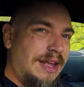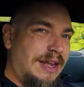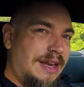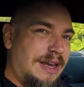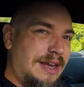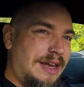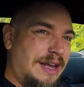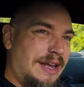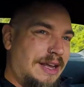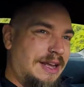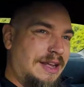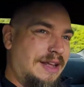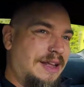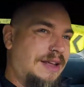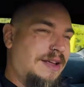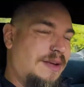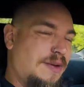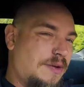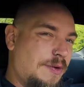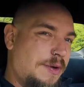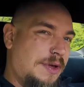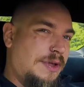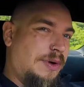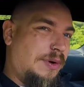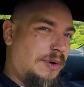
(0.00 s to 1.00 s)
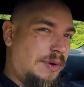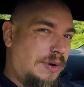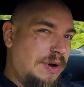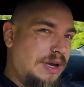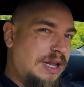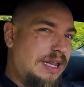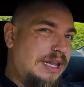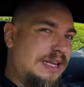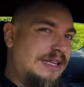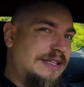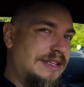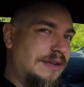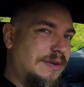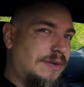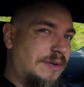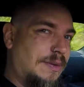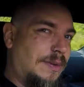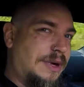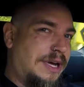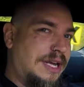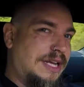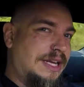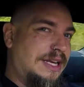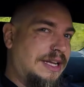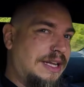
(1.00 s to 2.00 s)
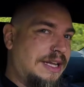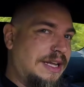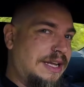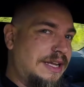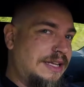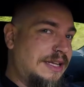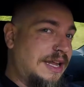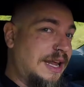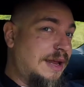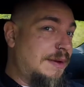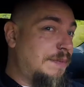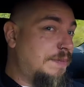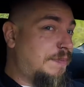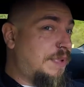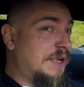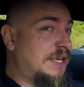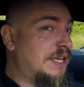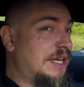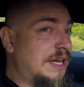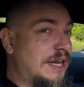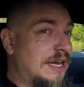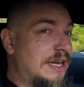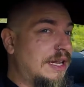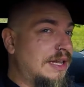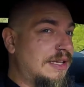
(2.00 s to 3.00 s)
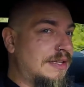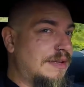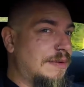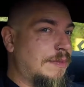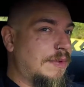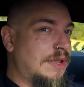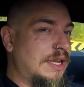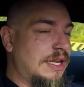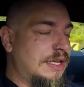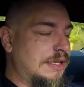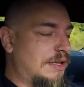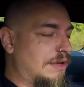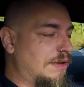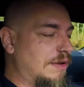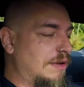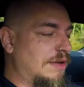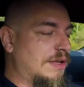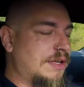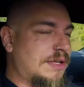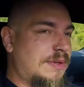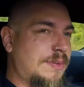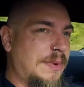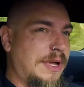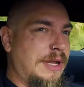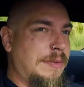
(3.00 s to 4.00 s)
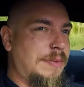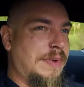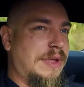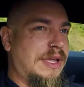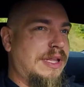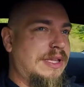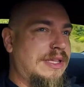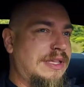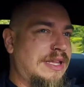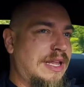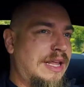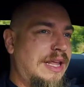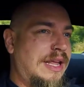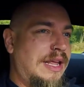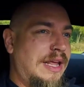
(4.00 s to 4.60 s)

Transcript: Now, with all of these little windies, and particularly some of these longer sweepers,